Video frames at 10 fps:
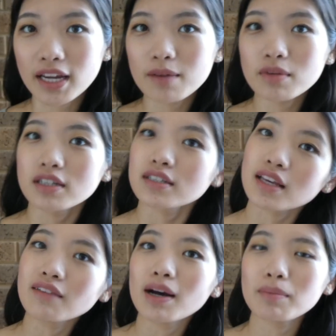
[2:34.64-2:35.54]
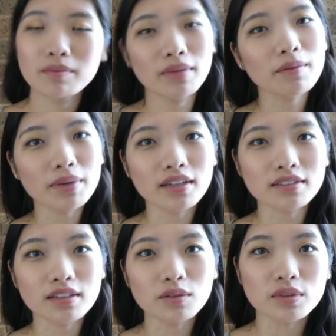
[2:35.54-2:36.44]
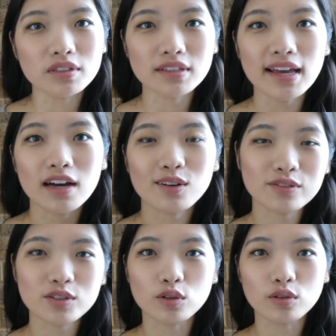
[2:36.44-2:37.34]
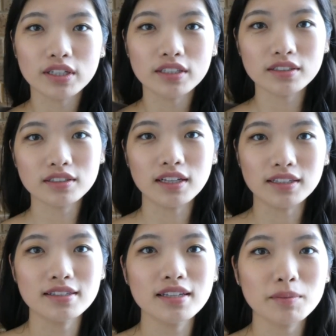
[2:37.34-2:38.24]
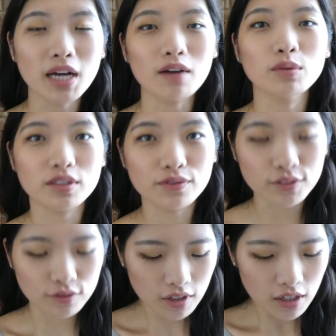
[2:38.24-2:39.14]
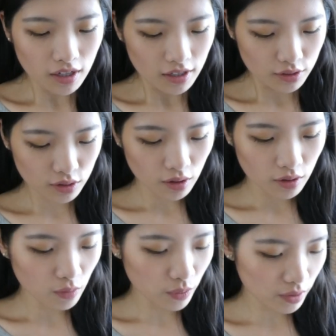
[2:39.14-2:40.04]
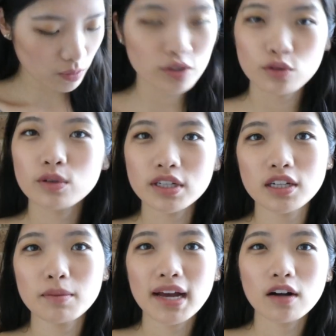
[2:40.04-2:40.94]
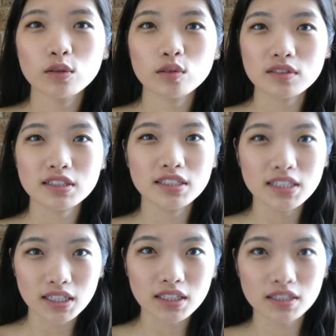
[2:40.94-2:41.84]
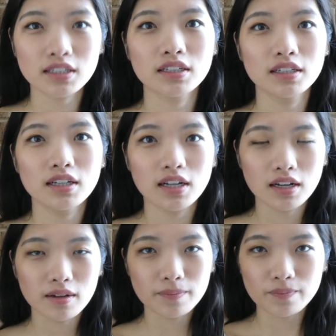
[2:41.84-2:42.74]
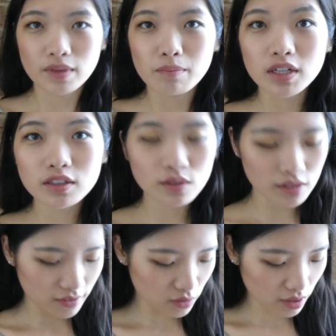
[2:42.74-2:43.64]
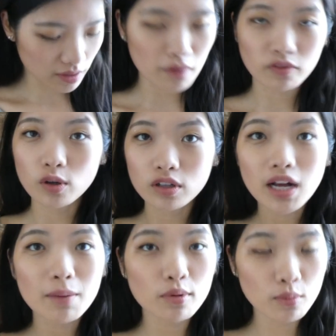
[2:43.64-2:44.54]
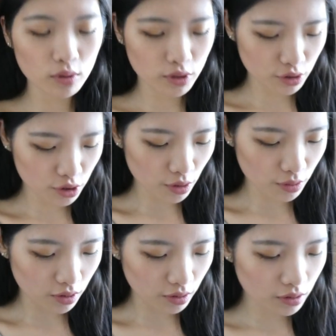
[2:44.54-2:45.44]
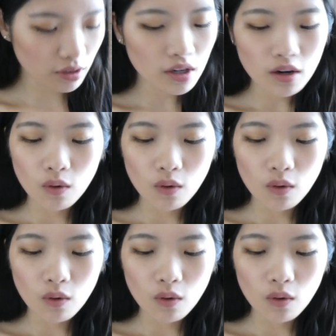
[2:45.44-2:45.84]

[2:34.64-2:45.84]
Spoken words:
My camera just gave up on me because it was out of storage, like the SIM card was full. So we were talking about all those zinc mineral sunscreen. I've got a couple more to show you.